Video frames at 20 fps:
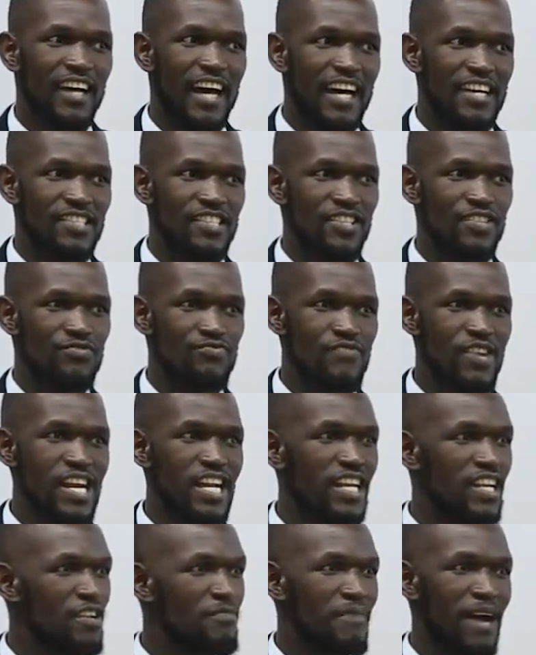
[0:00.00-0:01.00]
as he's
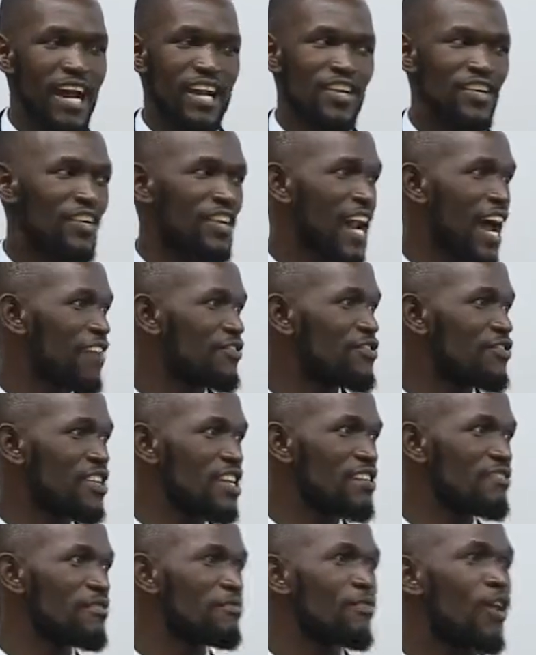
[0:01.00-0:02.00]
reading, you might not have to
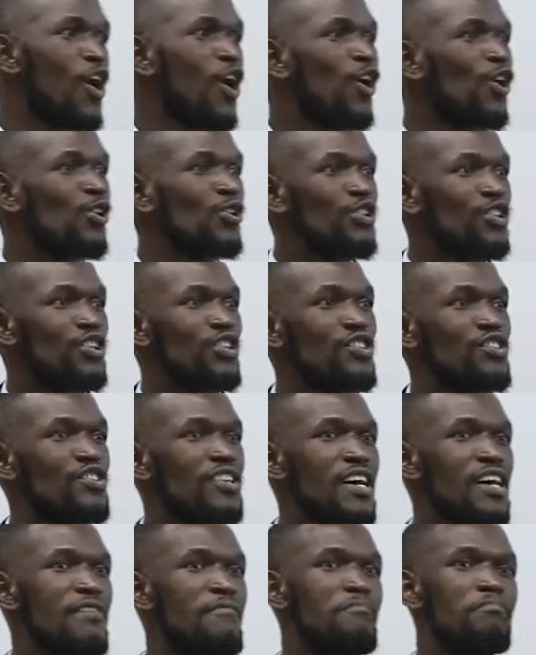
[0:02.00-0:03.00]
give him all
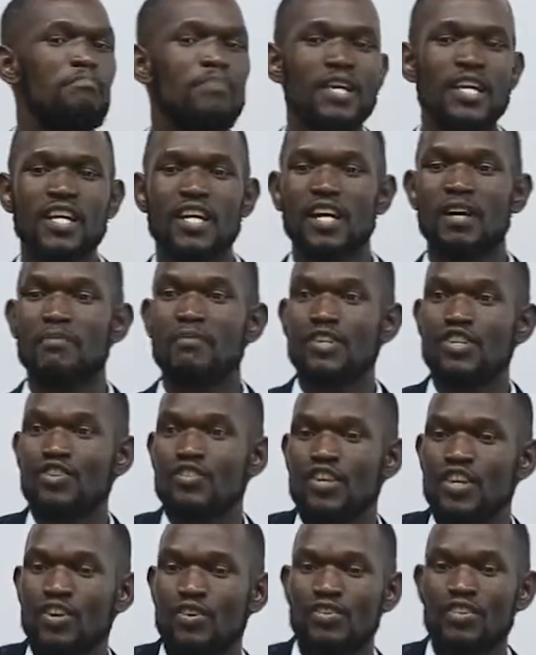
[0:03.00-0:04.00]
those big
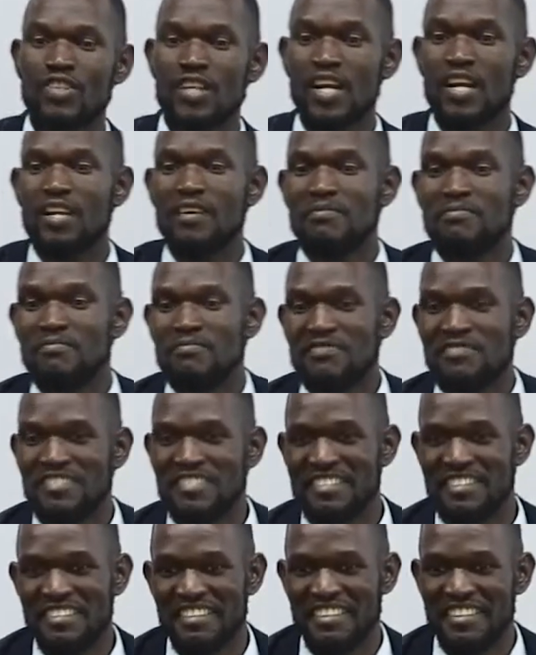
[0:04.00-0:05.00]
hermeneutical terms,